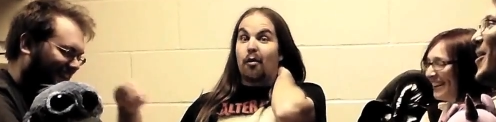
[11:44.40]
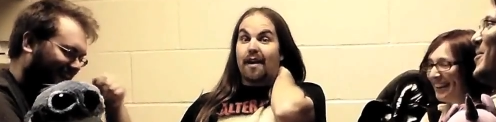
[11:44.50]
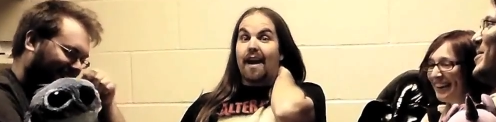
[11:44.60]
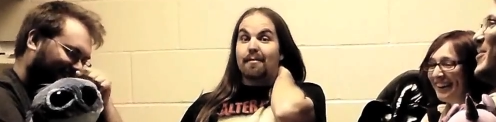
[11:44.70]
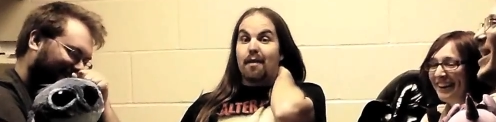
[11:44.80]

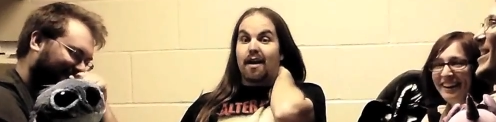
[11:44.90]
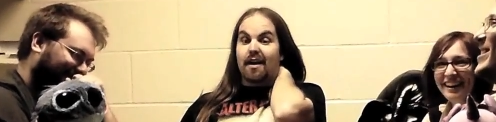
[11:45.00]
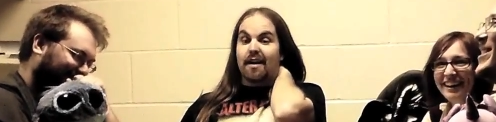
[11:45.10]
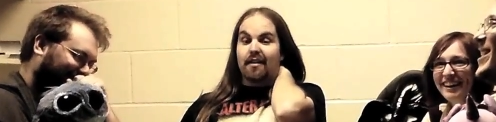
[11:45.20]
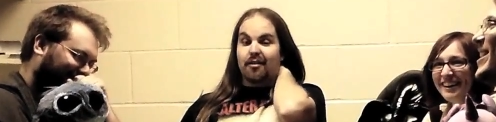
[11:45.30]
Speaker 1: tell Okay,
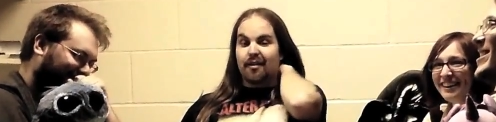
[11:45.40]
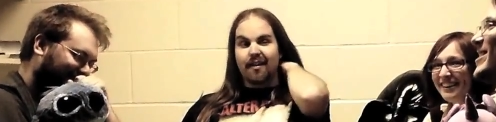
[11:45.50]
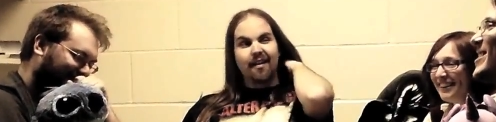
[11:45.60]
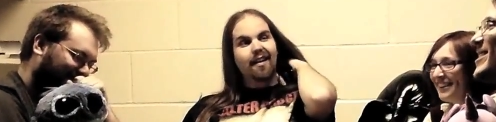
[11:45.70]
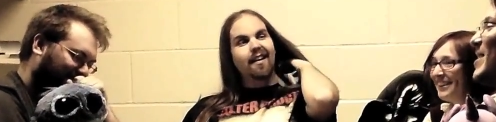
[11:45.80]
like it
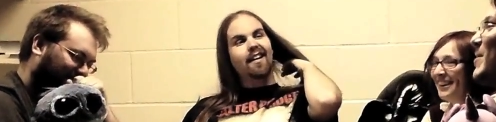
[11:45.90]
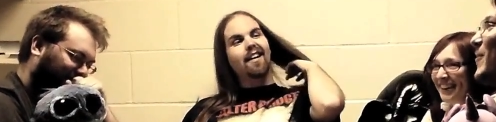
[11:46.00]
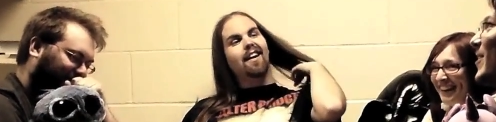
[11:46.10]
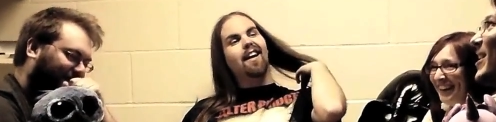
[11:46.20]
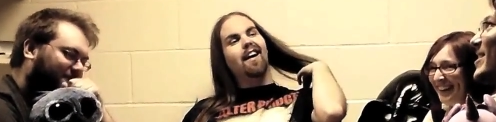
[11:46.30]
has the
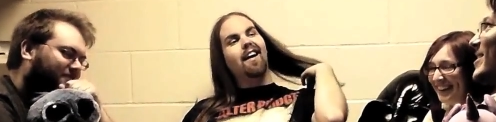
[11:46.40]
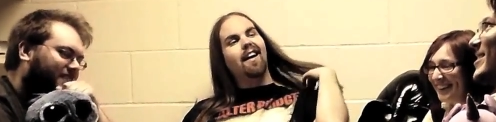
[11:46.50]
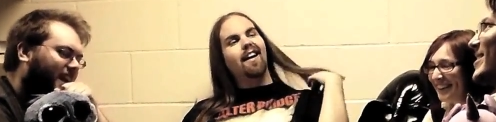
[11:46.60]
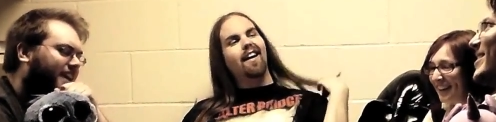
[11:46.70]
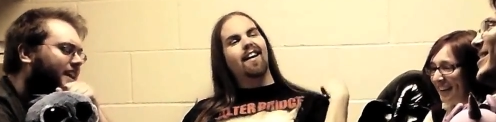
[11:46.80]
same
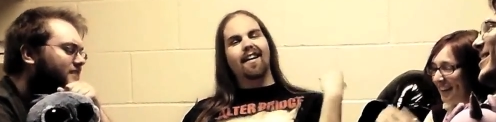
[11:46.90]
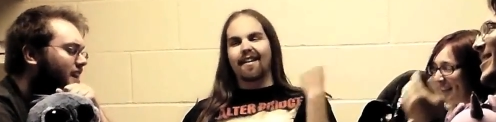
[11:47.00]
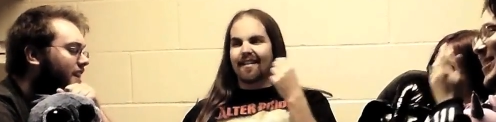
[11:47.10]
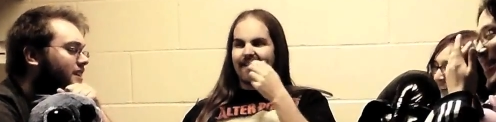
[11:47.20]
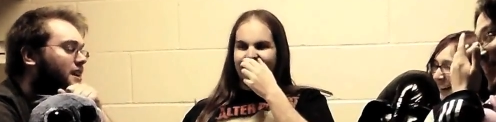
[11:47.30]
effect. I
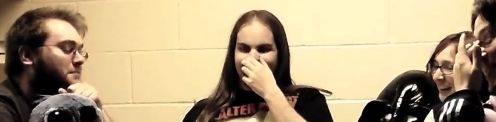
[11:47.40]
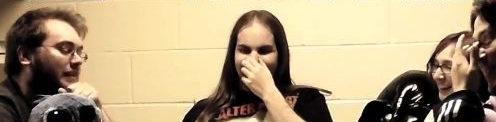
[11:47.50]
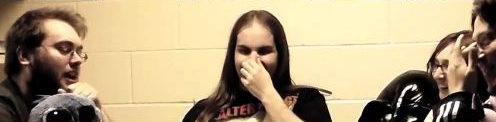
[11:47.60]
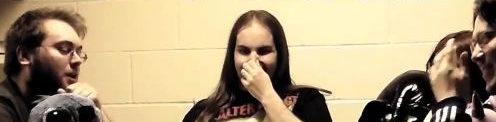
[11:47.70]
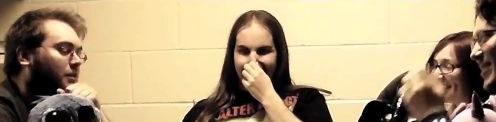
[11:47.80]
got
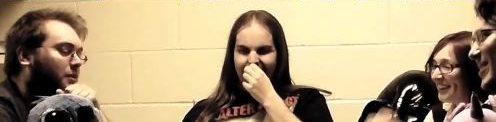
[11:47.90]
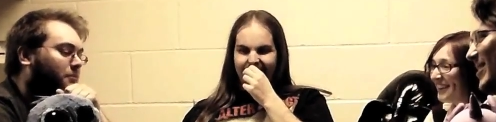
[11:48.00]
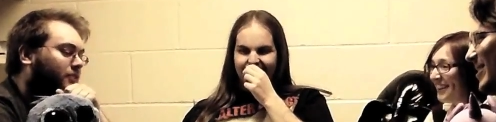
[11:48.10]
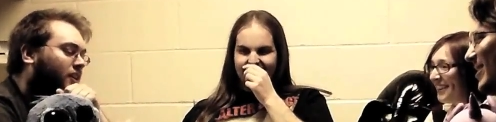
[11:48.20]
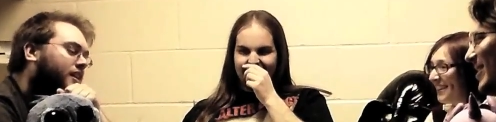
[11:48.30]
99
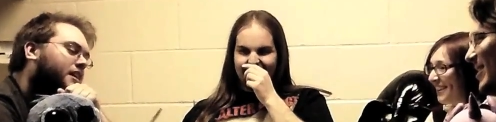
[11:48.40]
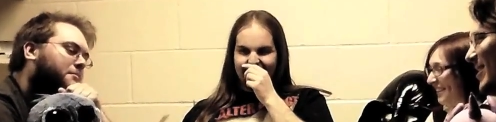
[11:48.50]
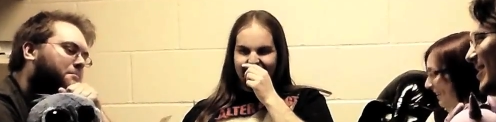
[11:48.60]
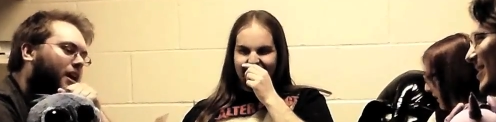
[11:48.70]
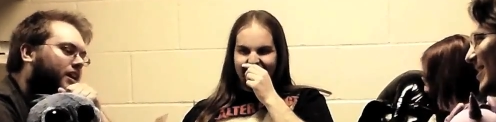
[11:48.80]
problems,
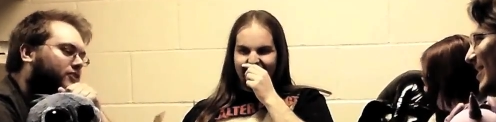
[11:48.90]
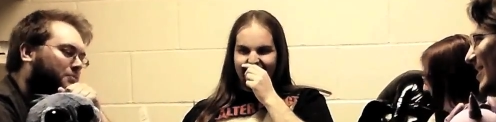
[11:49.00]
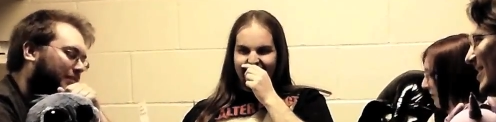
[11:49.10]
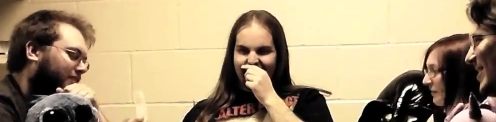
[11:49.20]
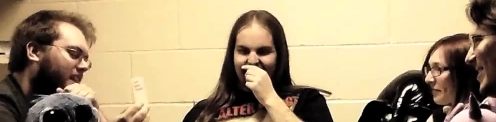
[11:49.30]

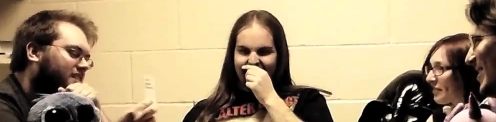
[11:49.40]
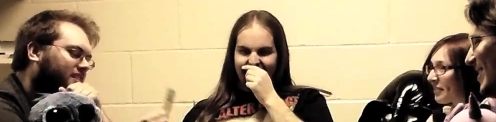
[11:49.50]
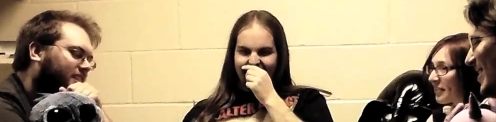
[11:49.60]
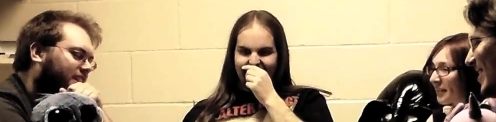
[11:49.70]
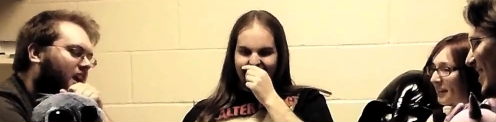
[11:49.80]
but
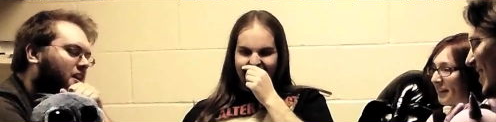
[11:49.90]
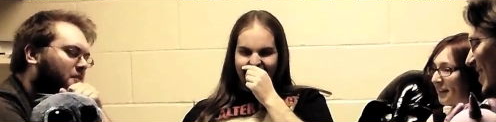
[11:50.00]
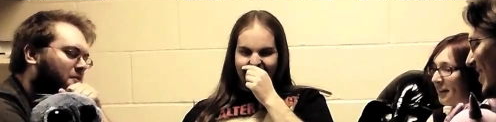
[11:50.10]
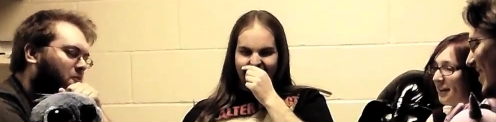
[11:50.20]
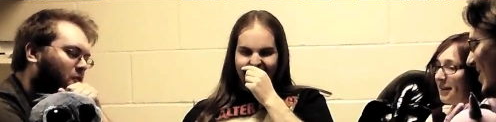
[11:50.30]
pretending to
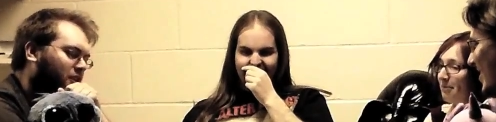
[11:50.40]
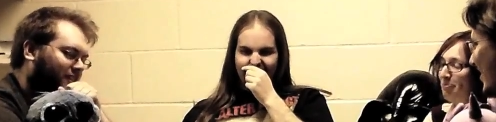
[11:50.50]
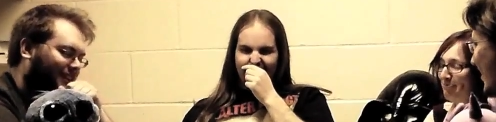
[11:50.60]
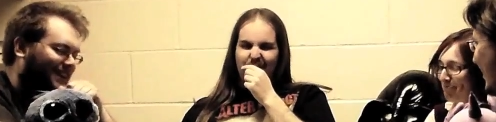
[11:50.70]
care ain't one.